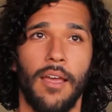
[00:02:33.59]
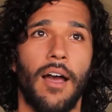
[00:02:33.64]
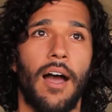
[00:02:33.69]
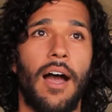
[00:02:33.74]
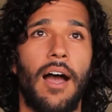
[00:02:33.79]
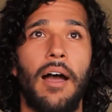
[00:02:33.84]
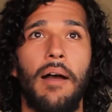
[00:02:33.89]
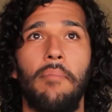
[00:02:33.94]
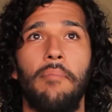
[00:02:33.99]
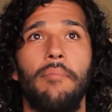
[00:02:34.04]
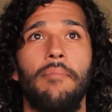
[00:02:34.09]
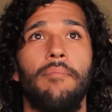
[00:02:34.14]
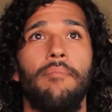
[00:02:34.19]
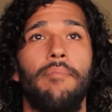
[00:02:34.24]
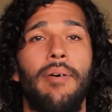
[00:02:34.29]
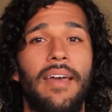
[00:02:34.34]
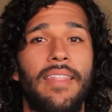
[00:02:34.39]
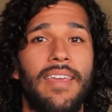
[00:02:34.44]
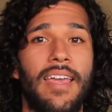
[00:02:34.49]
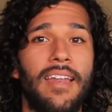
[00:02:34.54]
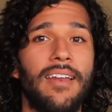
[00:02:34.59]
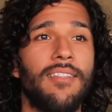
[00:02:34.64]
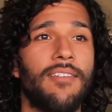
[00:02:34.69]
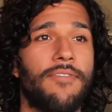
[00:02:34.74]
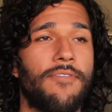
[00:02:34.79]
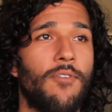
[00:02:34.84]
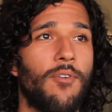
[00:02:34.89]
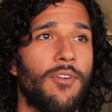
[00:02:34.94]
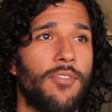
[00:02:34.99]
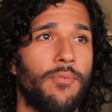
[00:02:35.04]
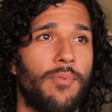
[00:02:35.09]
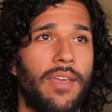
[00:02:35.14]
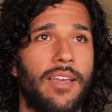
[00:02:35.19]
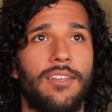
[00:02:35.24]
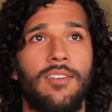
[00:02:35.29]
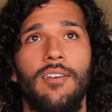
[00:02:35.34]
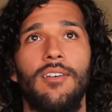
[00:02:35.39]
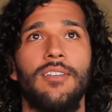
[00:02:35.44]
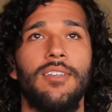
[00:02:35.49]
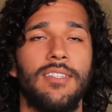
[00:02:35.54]
Um, by the end of the fourth week,
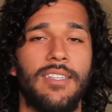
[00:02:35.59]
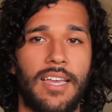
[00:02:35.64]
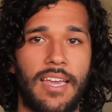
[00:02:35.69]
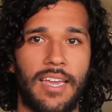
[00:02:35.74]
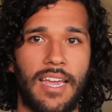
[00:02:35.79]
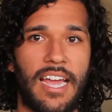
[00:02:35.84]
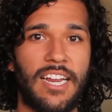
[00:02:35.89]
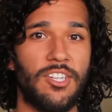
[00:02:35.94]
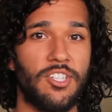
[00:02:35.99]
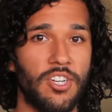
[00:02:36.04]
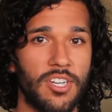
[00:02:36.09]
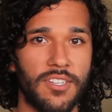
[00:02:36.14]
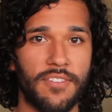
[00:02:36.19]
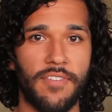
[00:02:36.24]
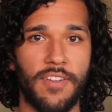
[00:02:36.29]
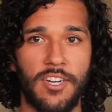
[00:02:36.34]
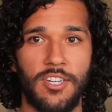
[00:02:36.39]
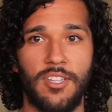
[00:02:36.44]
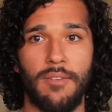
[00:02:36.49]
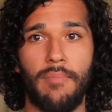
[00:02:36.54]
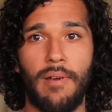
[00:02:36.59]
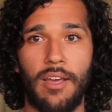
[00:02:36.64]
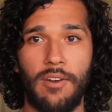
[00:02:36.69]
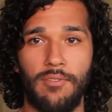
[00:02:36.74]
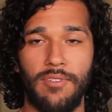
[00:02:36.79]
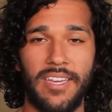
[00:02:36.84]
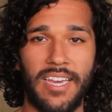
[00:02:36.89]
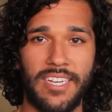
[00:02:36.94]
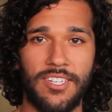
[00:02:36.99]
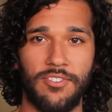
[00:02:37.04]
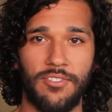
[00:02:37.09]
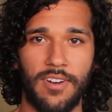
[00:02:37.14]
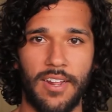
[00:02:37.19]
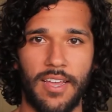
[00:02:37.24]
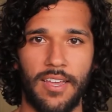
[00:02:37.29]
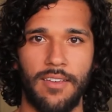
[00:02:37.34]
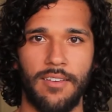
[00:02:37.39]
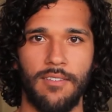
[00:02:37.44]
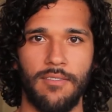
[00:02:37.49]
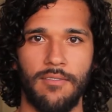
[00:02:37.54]
so this just like I just finished the bottle
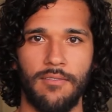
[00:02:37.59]
yesterday.